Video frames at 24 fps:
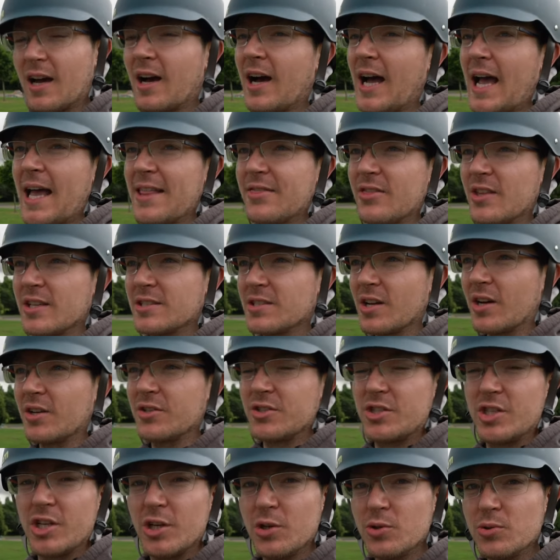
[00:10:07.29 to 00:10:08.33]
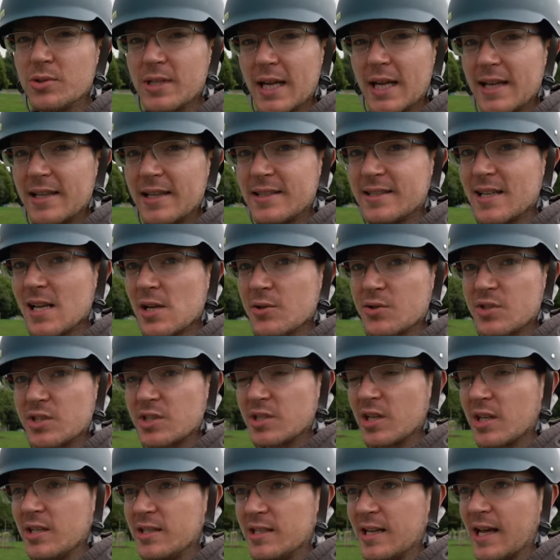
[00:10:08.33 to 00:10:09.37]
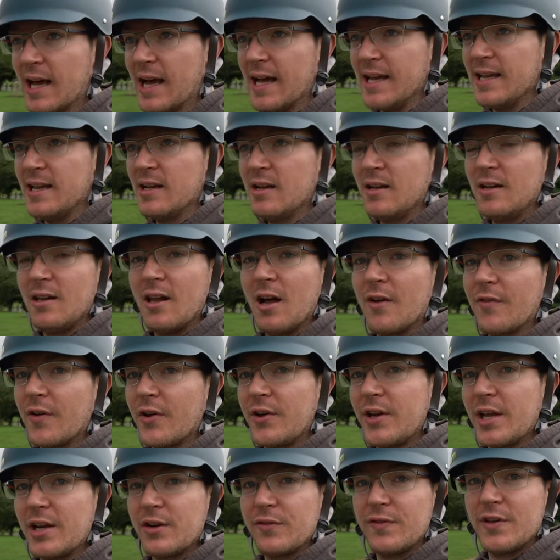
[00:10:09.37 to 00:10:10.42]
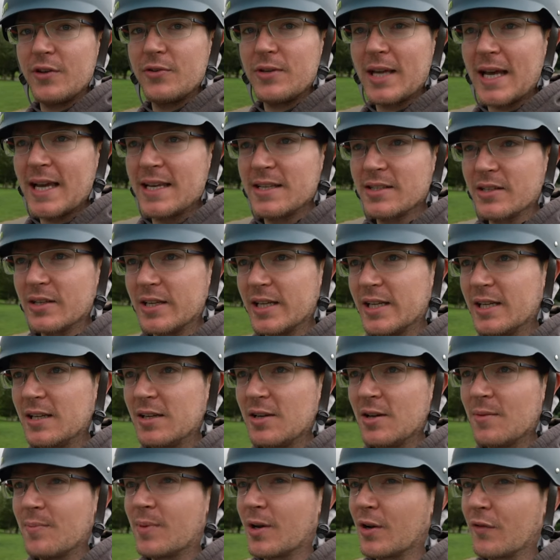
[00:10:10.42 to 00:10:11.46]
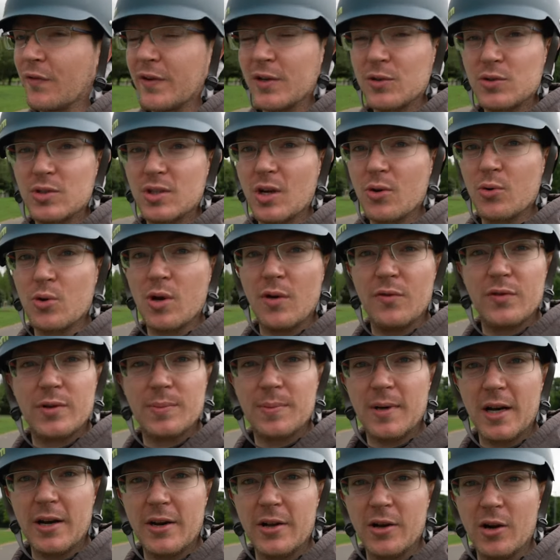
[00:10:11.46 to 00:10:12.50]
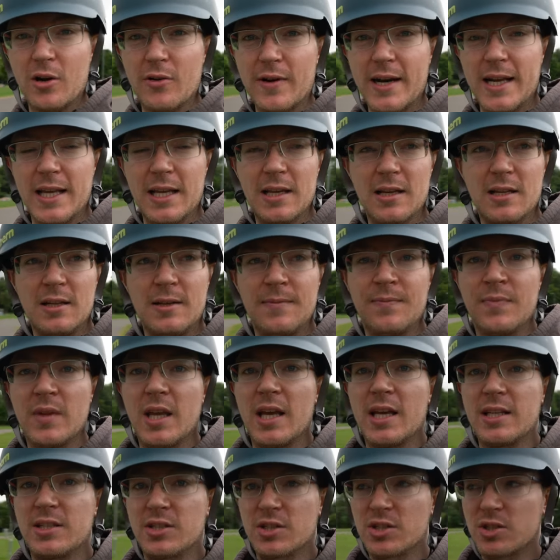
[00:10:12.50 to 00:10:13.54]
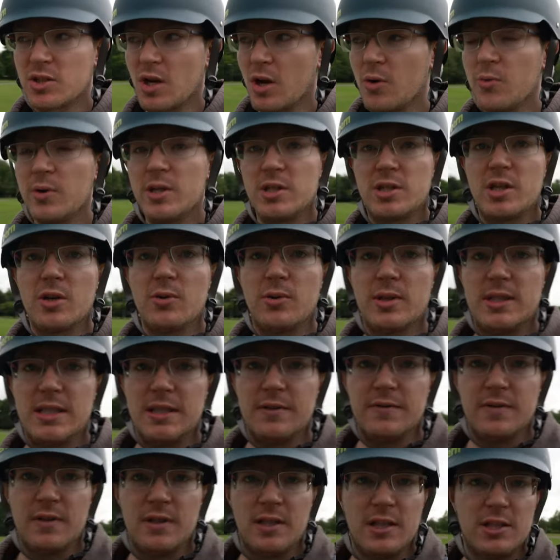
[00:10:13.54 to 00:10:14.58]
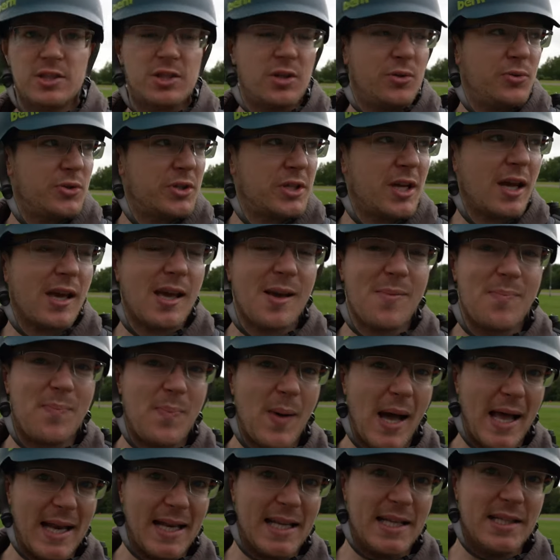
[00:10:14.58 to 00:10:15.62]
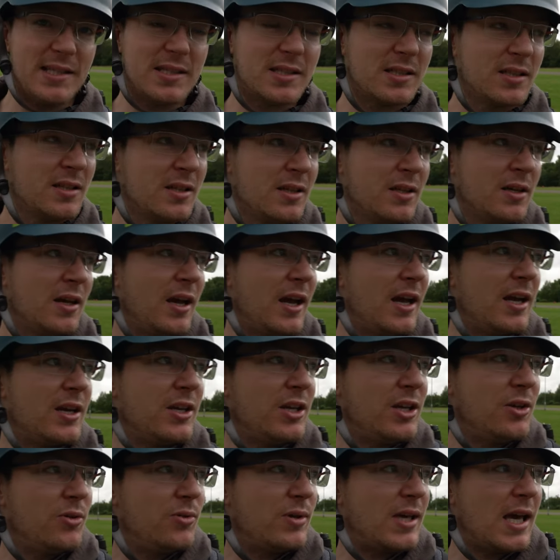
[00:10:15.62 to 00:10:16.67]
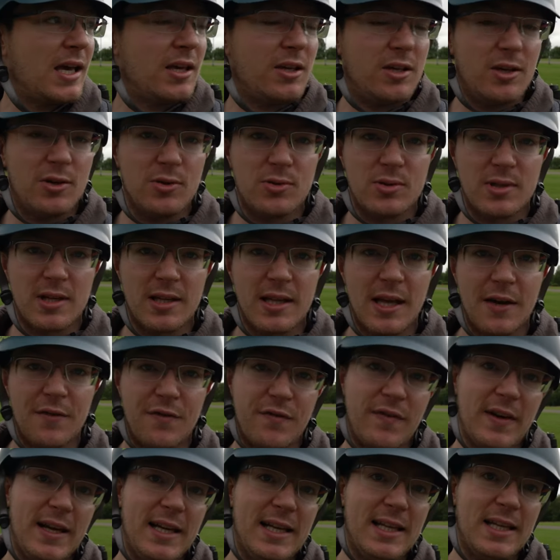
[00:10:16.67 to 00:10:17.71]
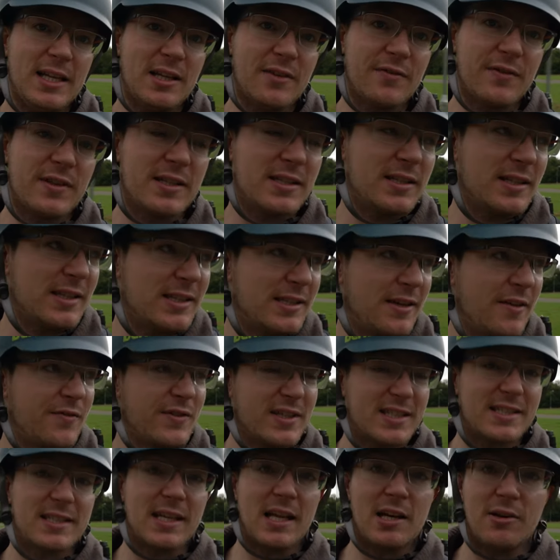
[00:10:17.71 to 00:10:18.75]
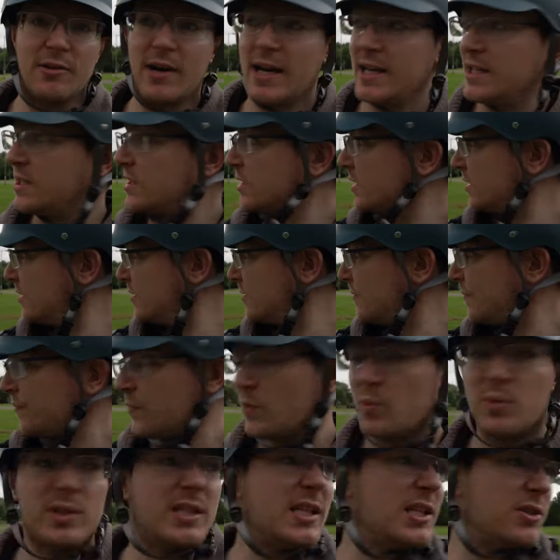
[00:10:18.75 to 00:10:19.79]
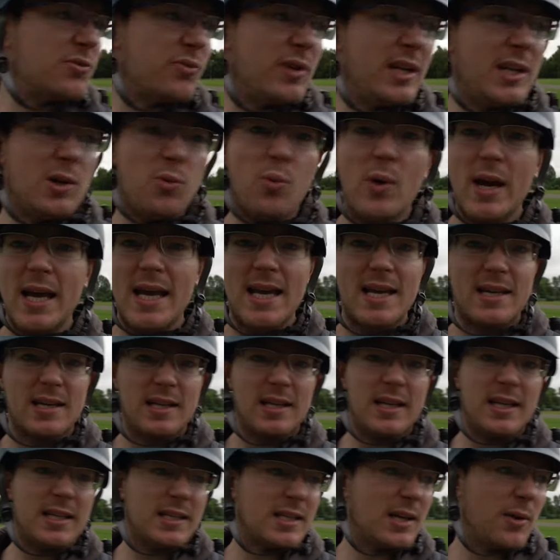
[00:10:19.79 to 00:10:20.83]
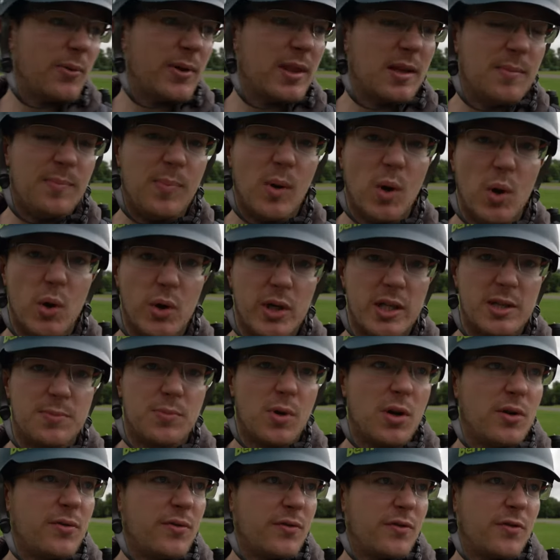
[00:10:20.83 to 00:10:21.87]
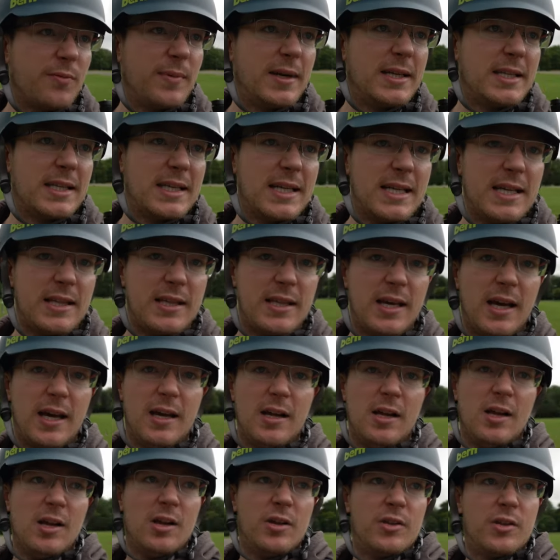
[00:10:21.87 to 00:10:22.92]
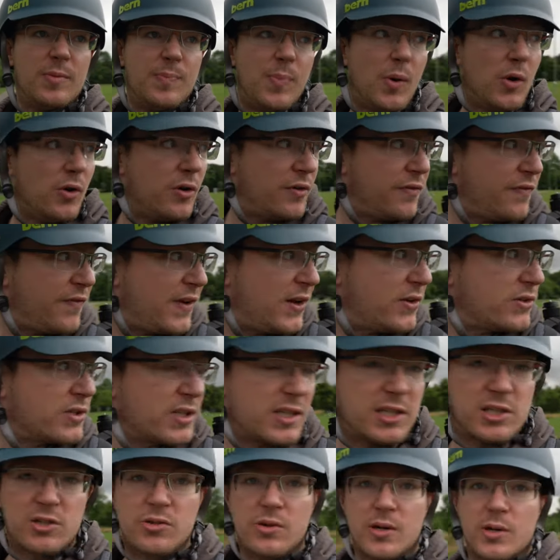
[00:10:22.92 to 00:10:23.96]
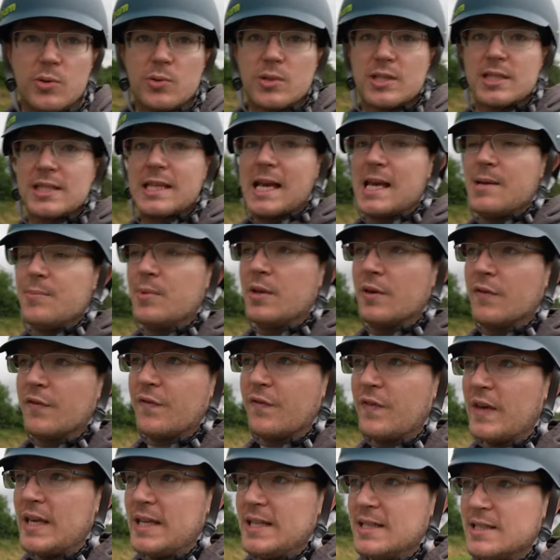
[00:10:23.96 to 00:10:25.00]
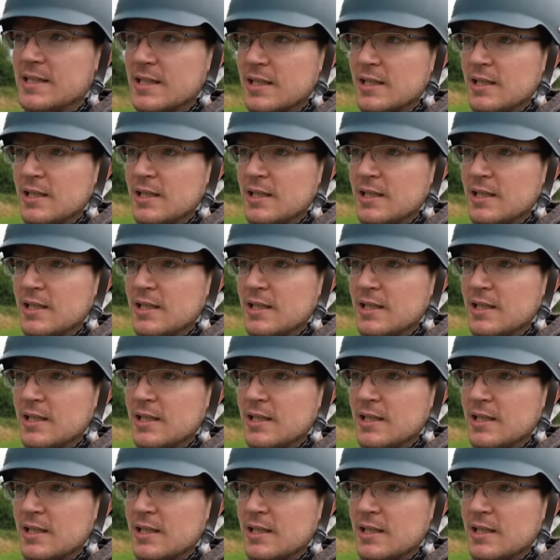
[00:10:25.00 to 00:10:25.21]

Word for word: I had this on Tuesday, it's now Sunday. I've only had a few days on it, but I feel so comfortable on it already. It's so intuitive. As soon as you get your balance, and you get used to that feeling of, of acceleration, which is really weird initially when the board is moving from underneath you. The board feels like it's trying to escape your feet.